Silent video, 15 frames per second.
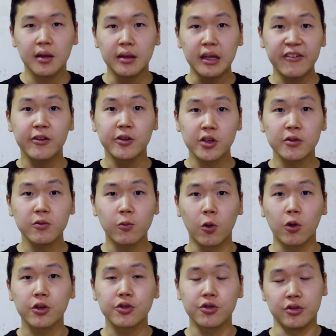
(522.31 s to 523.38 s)
Now, if you didn't
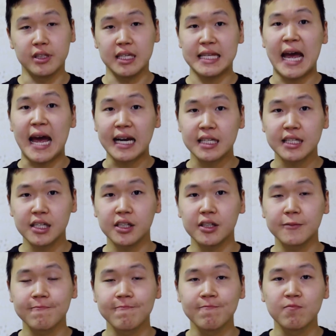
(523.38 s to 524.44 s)
work during the tax
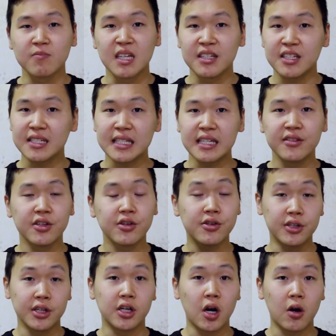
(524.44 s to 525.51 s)
year, just enter
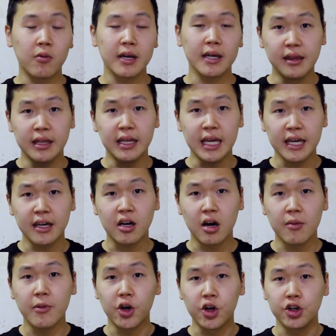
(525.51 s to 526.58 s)
0 in the
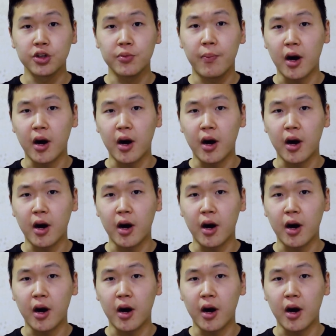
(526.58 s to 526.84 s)
income earned